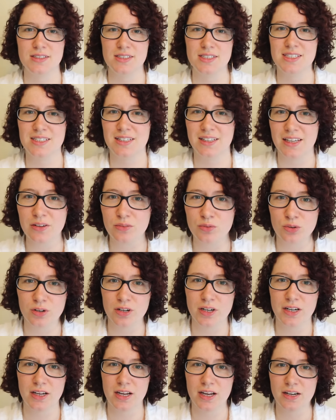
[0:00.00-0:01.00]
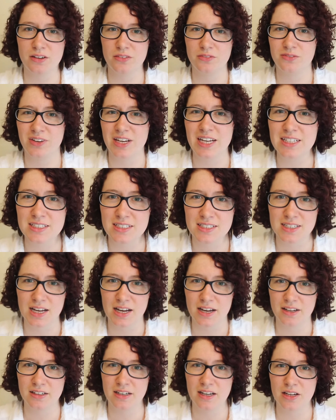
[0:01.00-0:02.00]
and slavery and
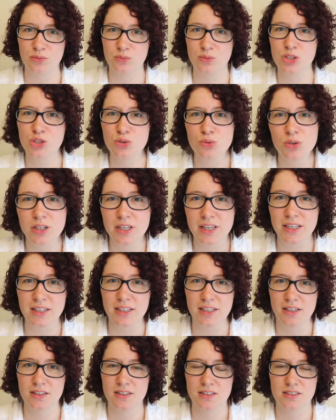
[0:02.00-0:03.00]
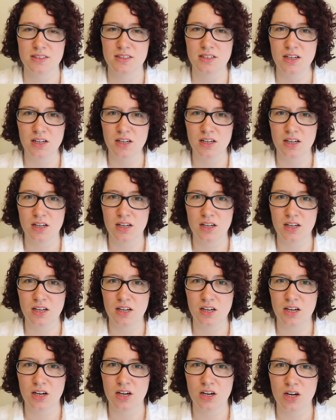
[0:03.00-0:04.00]
infanticide and ritual killings,
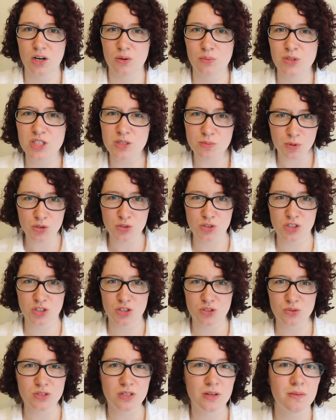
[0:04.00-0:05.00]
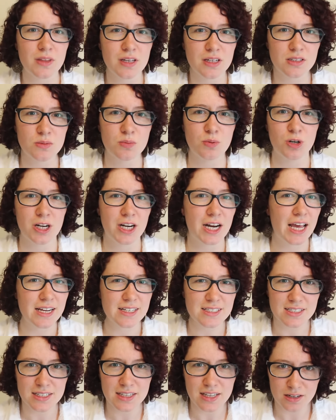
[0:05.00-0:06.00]
are we supposed to do something to put an
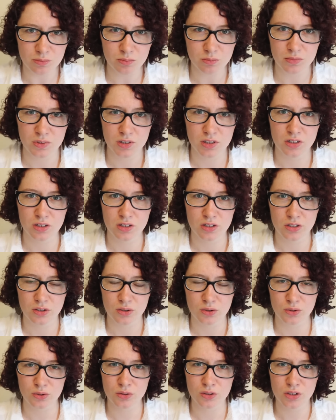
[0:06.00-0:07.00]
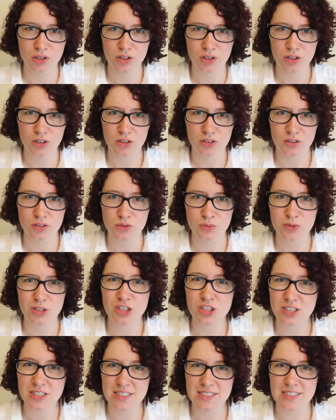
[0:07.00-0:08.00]
end to them? Or do
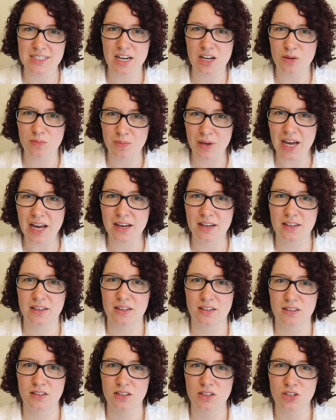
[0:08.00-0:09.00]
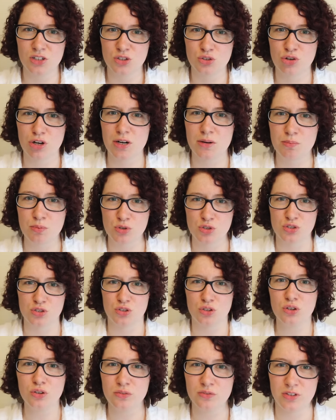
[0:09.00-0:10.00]
we just stand back and try to
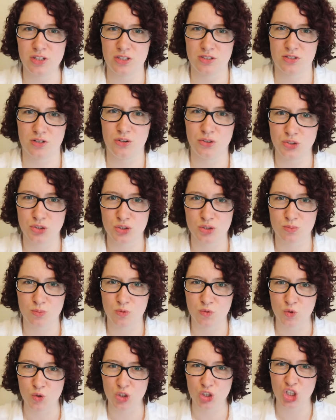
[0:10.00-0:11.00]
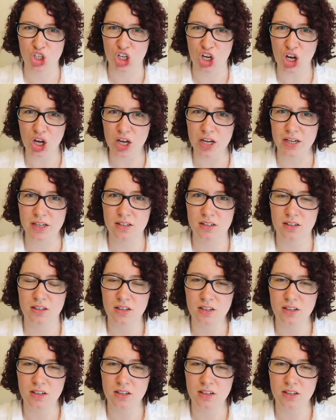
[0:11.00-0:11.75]
preserve these cultures before they're gone?